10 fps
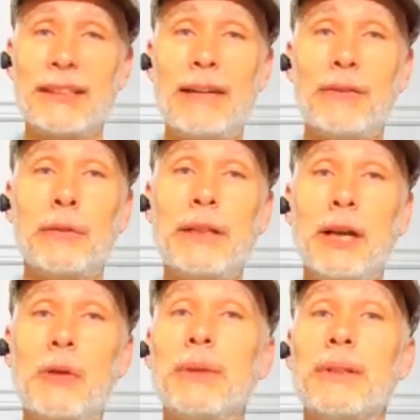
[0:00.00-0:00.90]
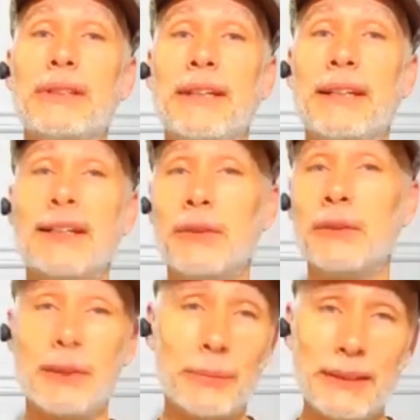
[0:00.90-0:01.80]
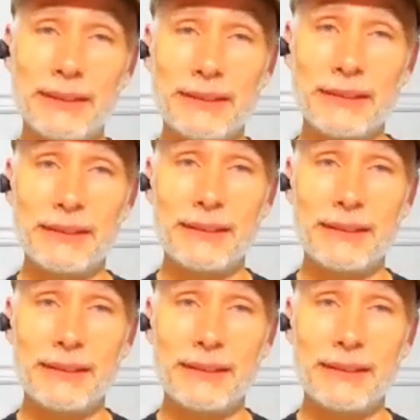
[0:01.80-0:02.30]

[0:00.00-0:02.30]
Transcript: never reopened. They closed their business.